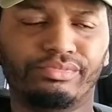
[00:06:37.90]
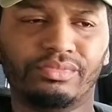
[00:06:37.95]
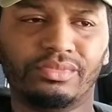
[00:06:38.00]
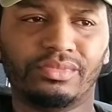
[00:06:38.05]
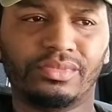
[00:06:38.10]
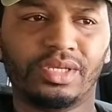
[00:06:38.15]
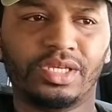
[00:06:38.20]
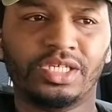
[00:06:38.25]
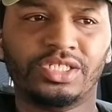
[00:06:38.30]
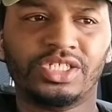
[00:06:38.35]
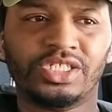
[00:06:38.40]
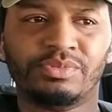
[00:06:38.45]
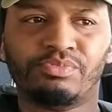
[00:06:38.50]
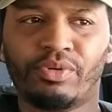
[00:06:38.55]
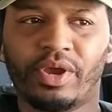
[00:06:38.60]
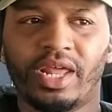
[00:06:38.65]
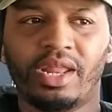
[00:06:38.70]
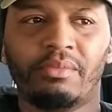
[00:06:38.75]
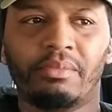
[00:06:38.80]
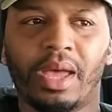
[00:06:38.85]
it's just
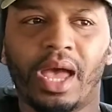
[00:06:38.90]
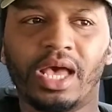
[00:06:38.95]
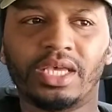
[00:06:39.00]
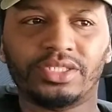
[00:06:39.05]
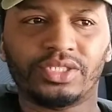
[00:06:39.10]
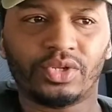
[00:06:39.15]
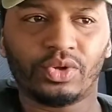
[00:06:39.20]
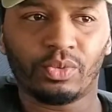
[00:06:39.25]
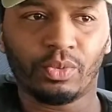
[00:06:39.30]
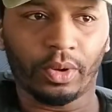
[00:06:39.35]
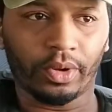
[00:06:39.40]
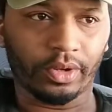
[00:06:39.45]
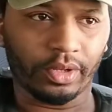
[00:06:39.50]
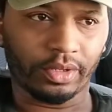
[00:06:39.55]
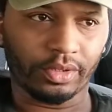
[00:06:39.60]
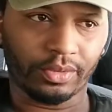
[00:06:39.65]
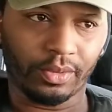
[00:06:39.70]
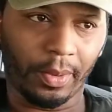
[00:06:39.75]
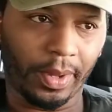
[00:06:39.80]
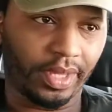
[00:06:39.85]
brand ambassador work.
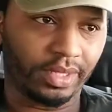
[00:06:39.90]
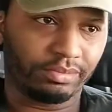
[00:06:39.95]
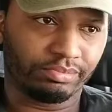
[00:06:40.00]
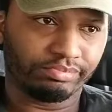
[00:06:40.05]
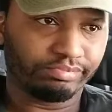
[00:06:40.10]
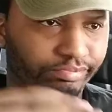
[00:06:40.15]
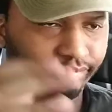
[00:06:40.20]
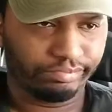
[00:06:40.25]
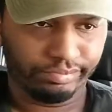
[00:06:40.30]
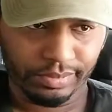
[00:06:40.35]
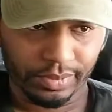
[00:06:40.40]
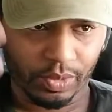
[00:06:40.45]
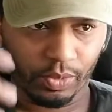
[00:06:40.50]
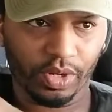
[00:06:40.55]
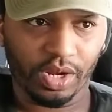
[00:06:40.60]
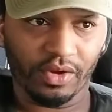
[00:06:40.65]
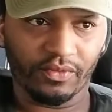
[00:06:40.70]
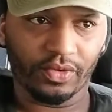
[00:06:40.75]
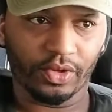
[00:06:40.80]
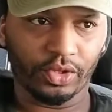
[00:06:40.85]
Quick,
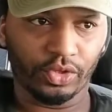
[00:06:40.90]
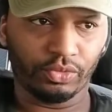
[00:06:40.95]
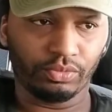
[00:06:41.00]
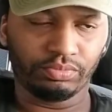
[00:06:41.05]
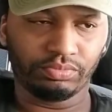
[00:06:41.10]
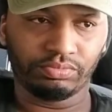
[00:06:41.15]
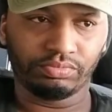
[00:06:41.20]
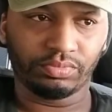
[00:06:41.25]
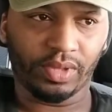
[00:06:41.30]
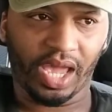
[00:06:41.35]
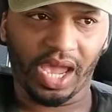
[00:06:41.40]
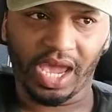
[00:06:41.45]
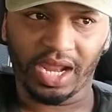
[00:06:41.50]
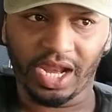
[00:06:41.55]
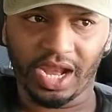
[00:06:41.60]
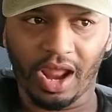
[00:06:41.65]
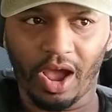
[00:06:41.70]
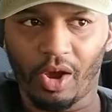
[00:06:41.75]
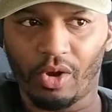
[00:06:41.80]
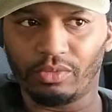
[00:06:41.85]
whatever. You
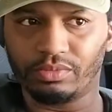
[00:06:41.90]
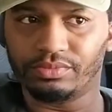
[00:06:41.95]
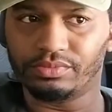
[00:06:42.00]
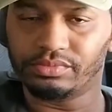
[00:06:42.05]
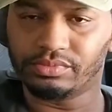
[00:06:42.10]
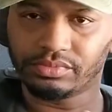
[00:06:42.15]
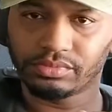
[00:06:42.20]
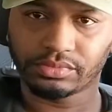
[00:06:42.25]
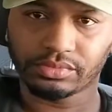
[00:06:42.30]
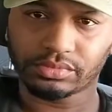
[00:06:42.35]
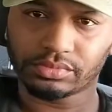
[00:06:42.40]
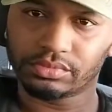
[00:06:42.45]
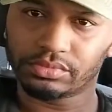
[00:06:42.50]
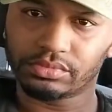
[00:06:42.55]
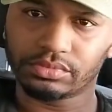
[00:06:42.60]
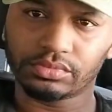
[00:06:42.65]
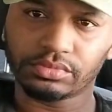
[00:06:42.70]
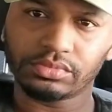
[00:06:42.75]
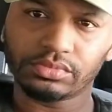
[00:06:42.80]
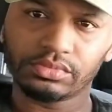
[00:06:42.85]
handing out
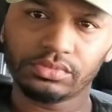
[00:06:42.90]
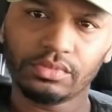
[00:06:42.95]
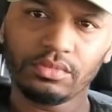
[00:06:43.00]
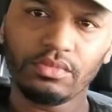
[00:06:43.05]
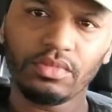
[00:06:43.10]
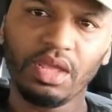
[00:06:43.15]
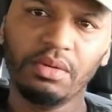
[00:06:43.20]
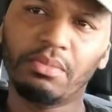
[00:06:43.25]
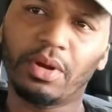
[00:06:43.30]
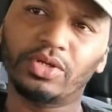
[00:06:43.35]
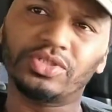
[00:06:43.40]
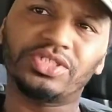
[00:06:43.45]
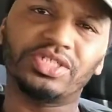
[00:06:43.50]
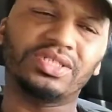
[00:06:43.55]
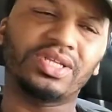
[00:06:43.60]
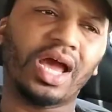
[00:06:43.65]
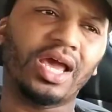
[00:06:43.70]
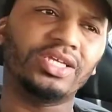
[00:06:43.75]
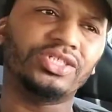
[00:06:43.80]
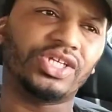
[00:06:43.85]

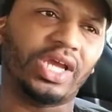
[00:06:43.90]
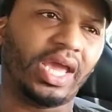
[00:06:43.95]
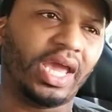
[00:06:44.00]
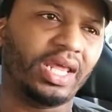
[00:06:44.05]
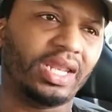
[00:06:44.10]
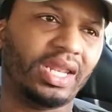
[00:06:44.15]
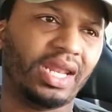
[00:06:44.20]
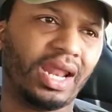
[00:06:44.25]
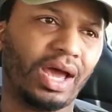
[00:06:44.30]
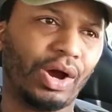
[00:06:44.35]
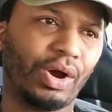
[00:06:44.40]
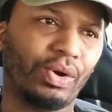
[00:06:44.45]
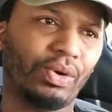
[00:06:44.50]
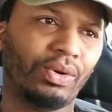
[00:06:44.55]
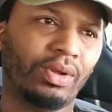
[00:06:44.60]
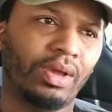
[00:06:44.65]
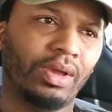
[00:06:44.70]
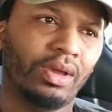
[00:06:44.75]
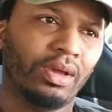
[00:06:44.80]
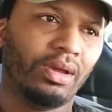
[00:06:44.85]
merchandise. You're handing out.
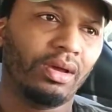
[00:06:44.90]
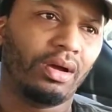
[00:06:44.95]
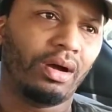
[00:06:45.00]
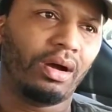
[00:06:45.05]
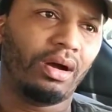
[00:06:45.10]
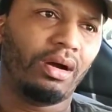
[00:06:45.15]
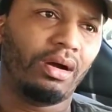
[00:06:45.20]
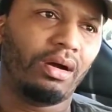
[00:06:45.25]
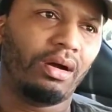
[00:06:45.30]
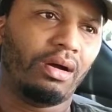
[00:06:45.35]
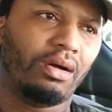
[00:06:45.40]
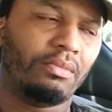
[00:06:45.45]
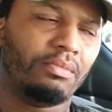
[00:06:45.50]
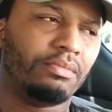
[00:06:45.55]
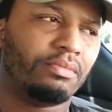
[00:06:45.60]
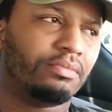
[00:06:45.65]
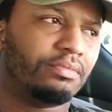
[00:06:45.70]
Or